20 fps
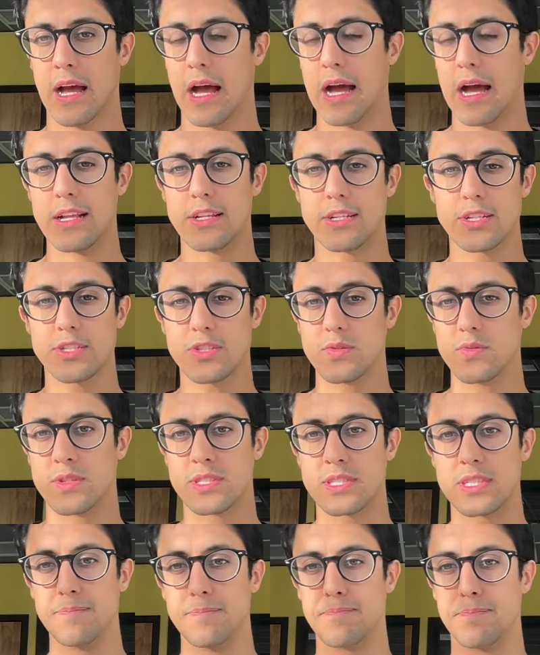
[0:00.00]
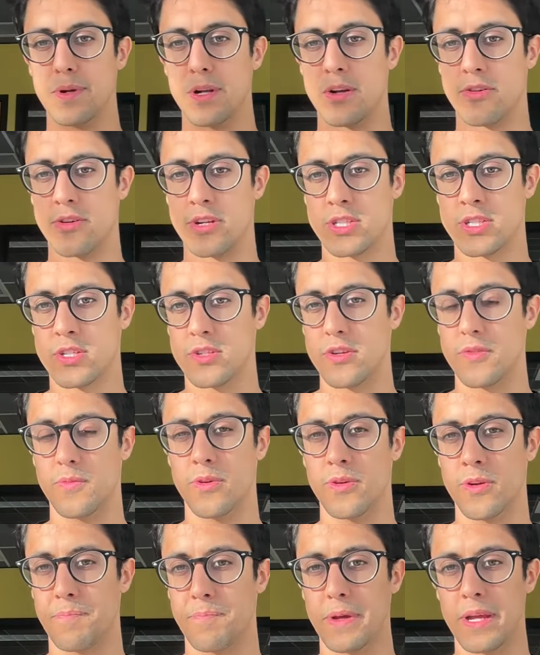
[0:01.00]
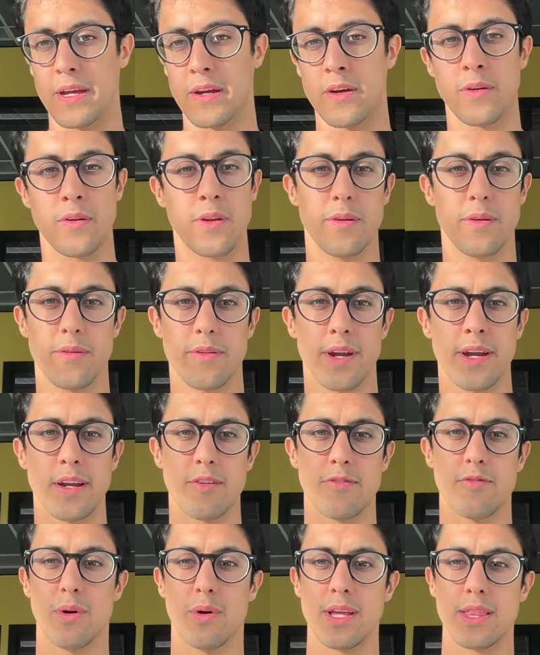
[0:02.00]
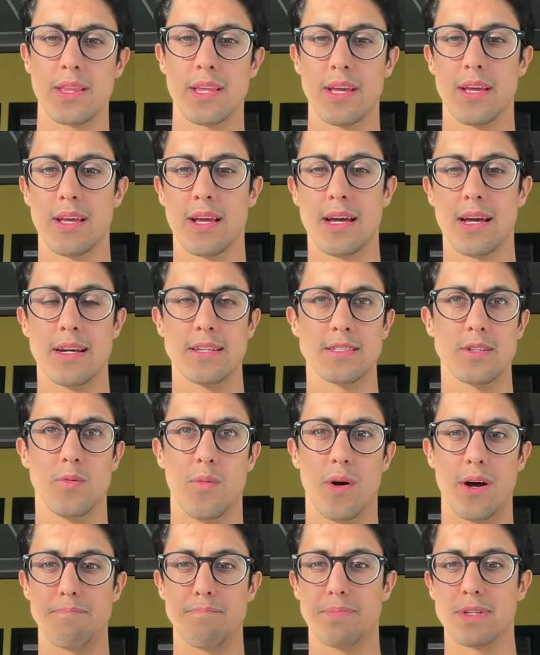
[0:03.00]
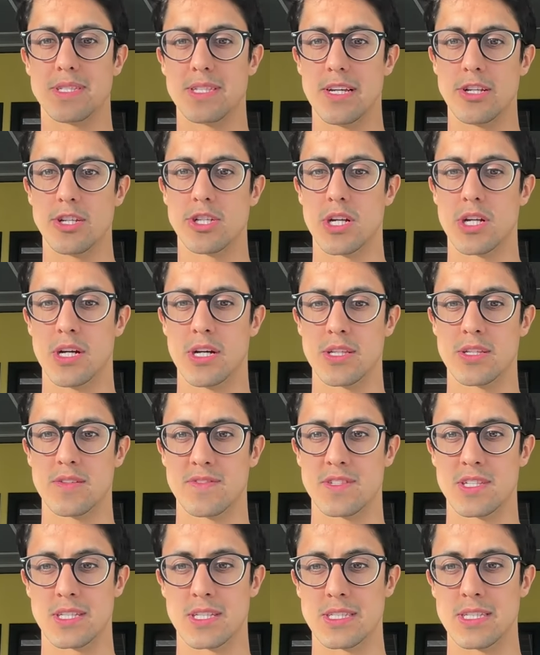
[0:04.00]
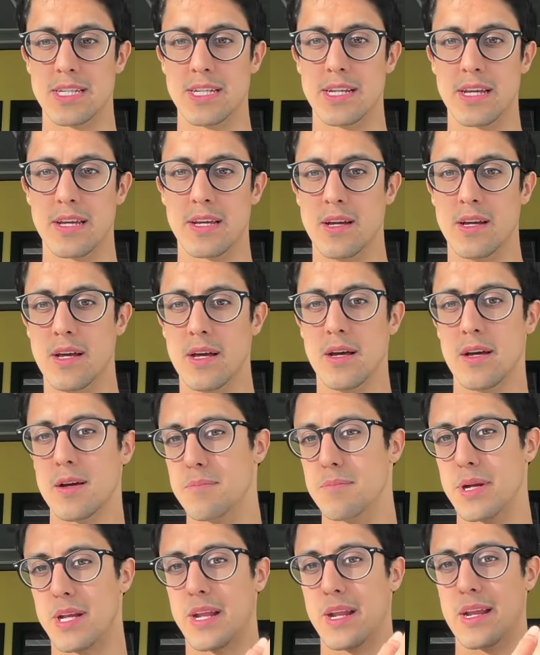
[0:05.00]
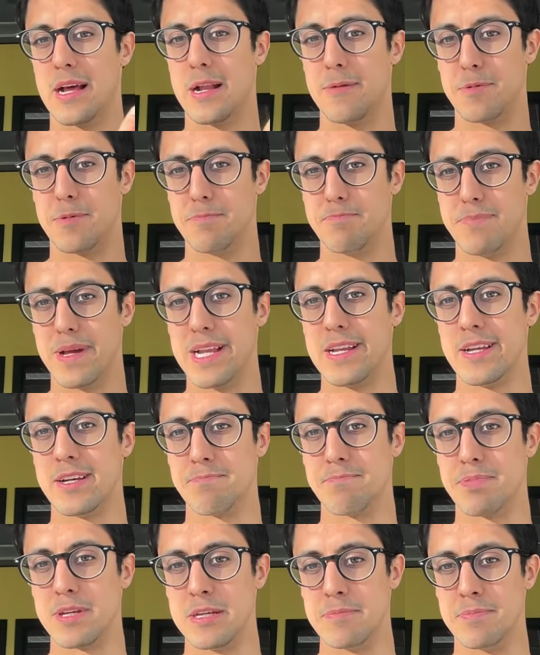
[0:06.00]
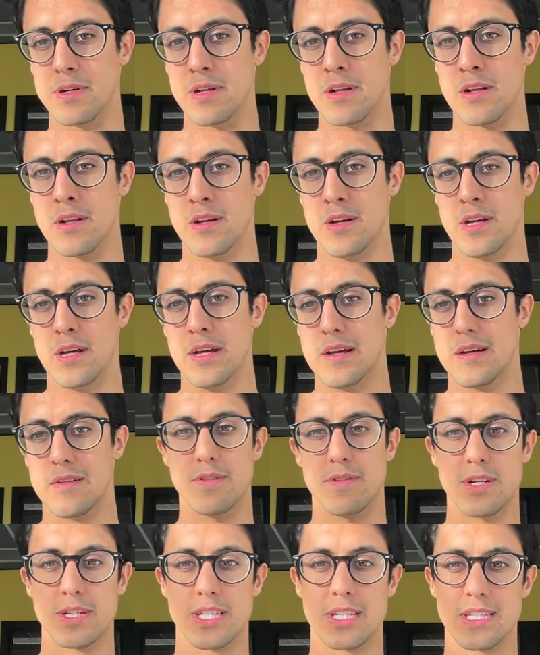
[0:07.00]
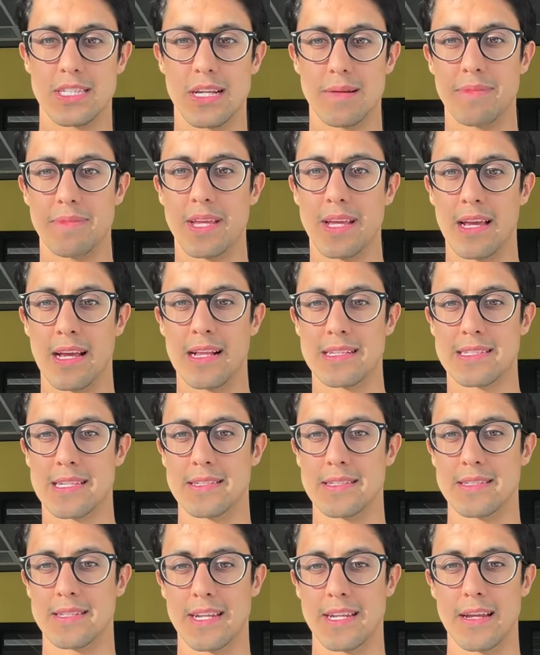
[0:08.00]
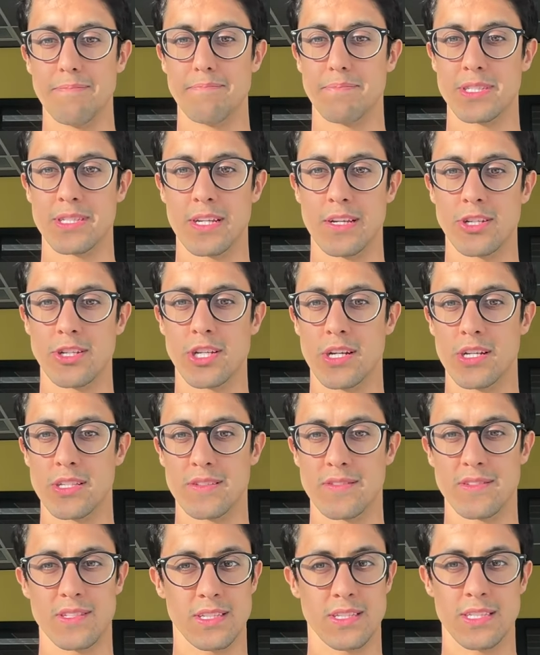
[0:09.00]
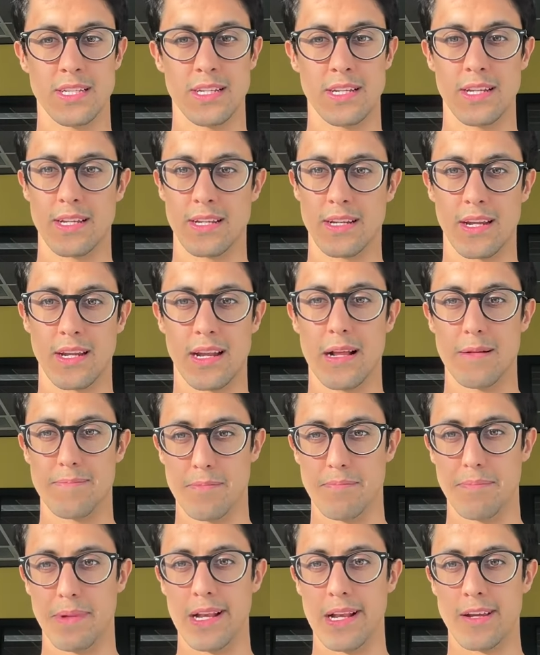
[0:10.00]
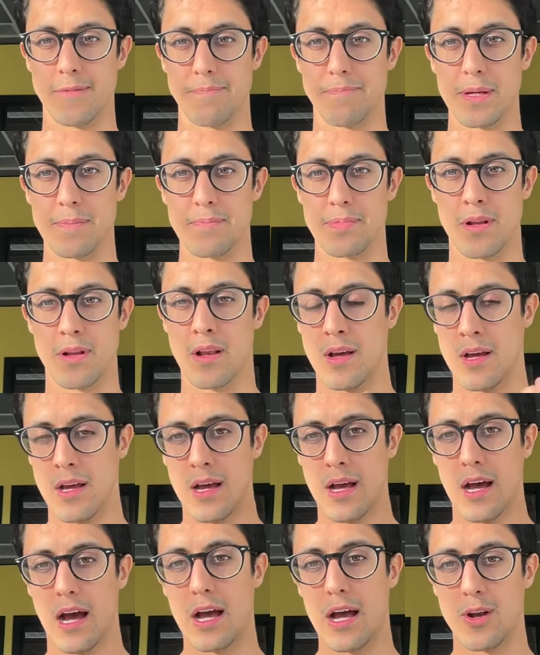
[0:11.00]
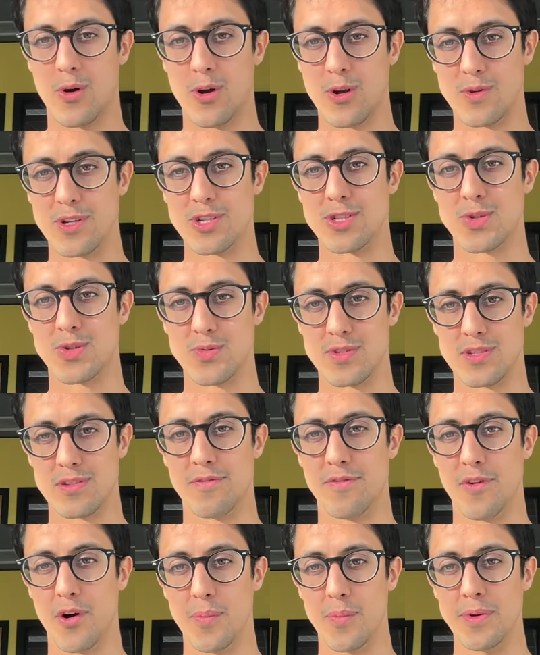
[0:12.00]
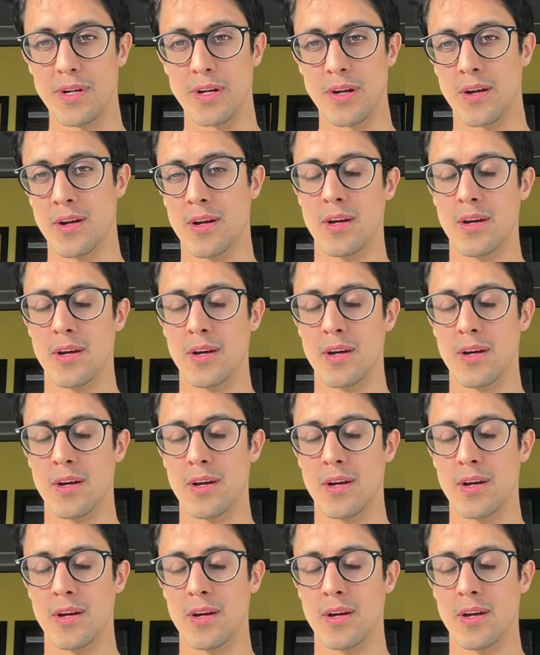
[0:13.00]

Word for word: I'll just do a simple risk reward payout, right? If one thing has a 1% chance of succeeding, but can help a billion people, versus something else has a 10% chance of succeeding and can help a million people, I'll always choose the former.